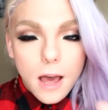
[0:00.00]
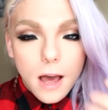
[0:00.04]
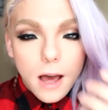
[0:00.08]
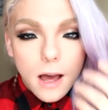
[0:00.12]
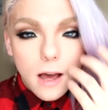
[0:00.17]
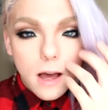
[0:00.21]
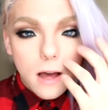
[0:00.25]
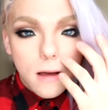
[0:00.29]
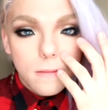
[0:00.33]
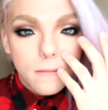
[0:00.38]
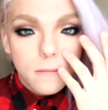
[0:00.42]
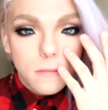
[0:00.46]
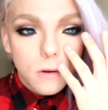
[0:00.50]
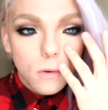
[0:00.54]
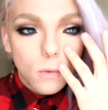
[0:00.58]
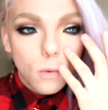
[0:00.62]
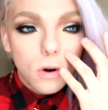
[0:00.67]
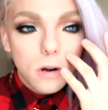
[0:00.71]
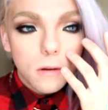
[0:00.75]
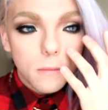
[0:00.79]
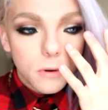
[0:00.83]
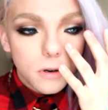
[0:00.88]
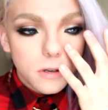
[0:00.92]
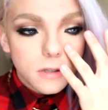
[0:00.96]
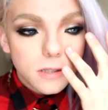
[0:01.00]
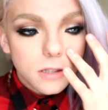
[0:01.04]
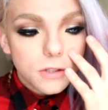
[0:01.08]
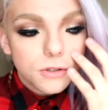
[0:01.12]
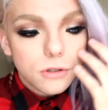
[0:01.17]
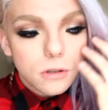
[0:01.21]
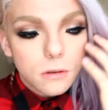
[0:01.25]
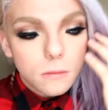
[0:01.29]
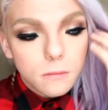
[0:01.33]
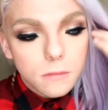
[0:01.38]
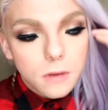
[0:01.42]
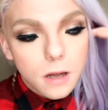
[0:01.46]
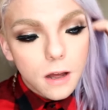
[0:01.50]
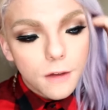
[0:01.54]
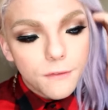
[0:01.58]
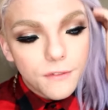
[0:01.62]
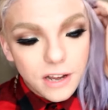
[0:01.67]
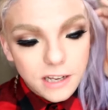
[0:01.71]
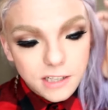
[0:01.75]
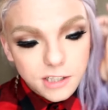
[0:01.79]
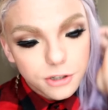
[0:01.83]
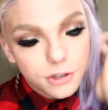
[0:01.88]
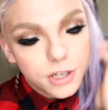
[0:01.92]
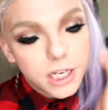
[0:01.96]
um, Waardenburg syndrome
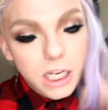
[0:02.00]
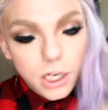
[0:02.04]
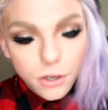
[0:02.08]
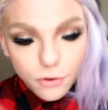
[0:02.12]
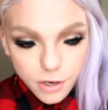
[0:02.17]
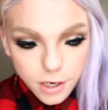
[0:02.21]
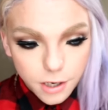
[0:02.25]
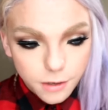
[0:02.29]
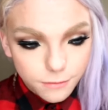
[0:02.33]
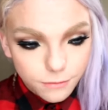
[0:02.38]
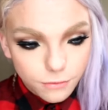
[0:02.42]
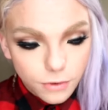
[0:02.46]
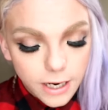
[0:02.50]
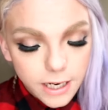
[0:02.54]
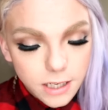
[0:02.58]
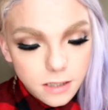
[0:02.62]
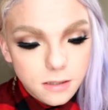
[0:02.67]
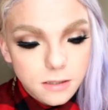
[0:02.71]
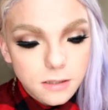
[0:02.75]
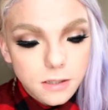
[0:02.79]
affects your hearing, right?